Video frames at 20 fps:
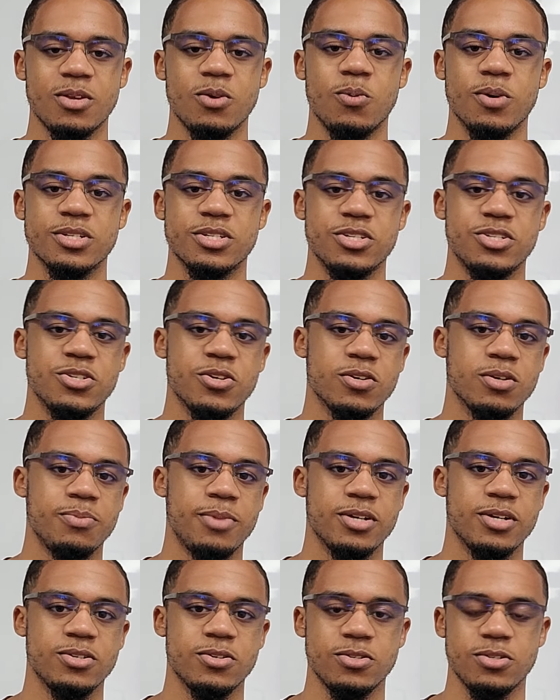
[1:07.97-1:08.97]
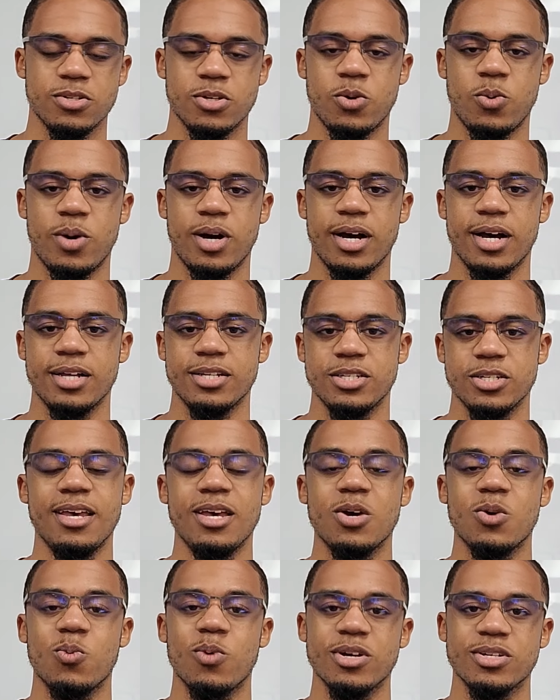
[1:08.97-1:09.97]
works your shoulder muscles, your quads,
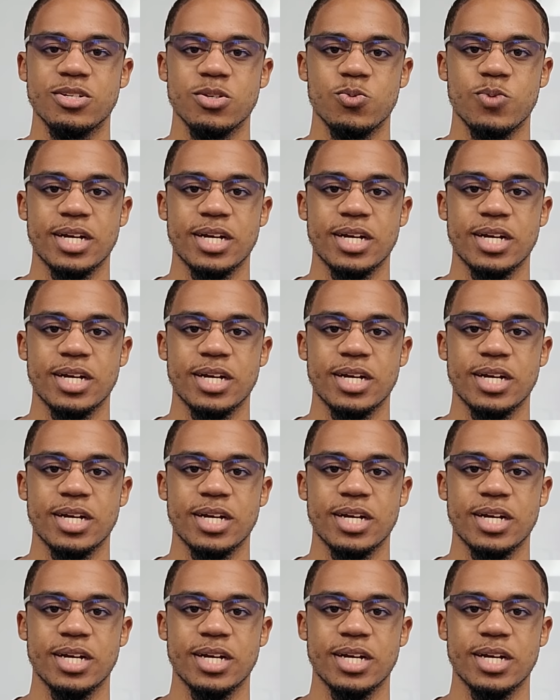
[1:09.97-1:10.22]
works your